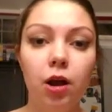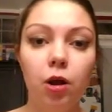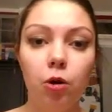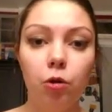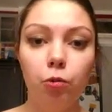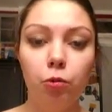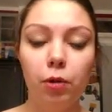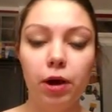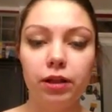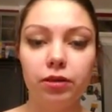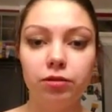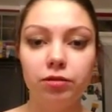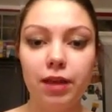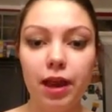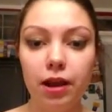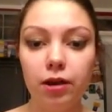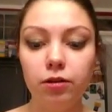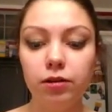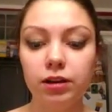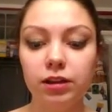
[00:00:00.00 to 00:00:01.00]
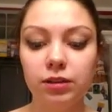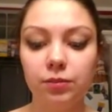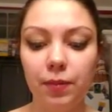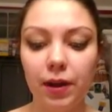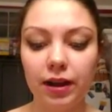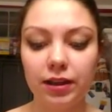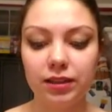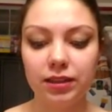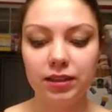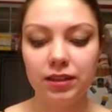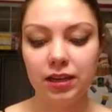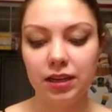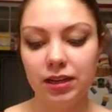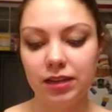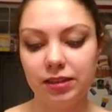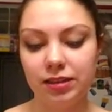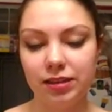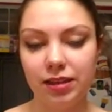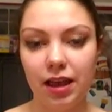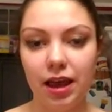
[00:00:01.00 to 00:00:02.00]
What they're expecting
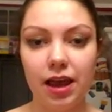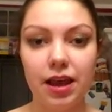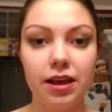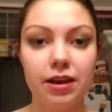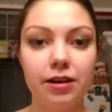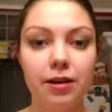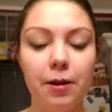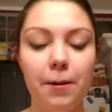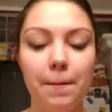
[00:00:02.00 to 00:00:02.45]
is like,